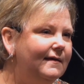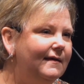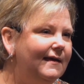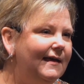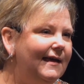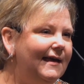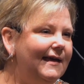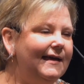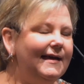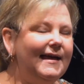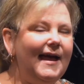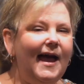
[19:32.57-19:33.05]

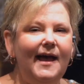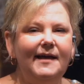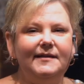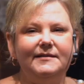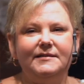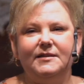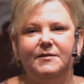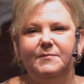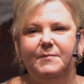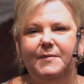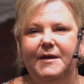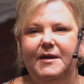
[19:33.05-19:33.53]
It got
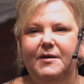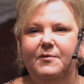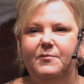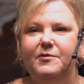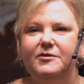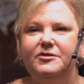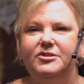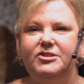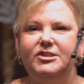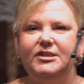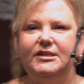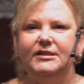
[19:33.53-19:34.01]
to be
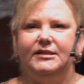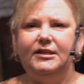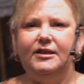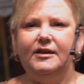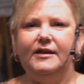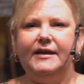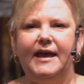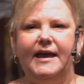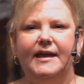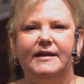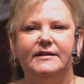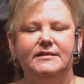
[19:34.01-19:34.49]
where she'd
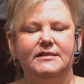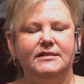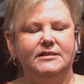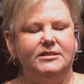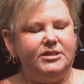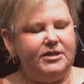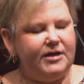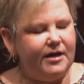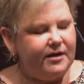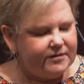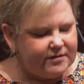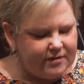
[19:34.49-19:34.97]
look at us and
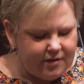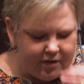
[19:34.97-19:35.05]
she goes,